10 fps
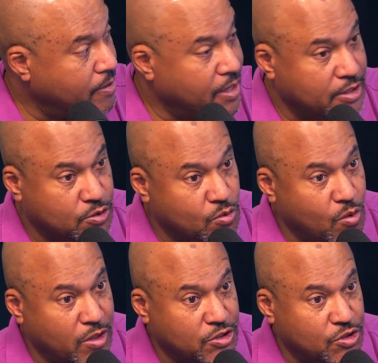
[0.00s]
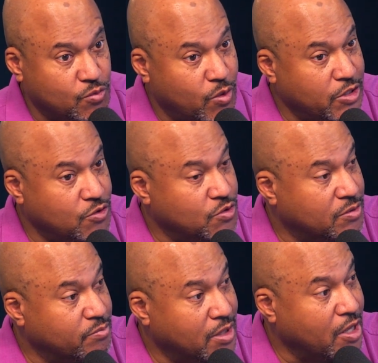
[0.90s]
that's going to win you
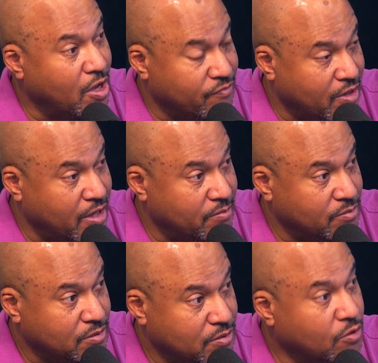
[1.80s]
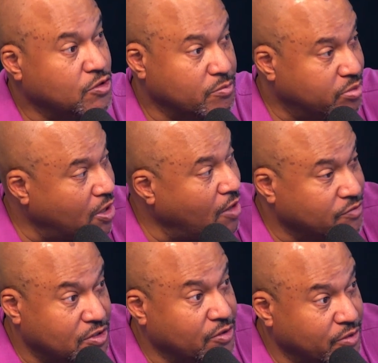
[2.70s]
some playoff games or some playoff
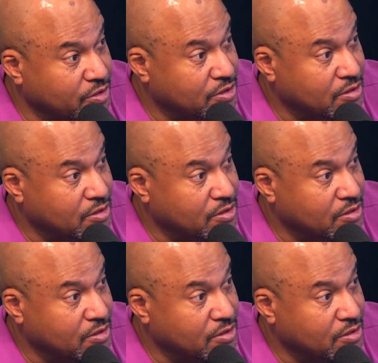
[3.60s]
series.